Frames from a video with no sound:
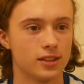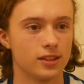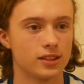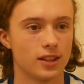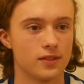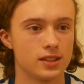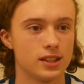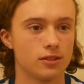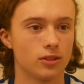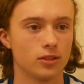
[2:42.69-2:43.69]
to the
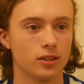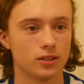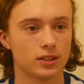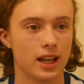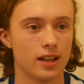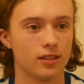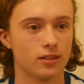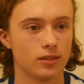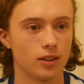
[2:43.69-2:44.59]
17-year-old that's getting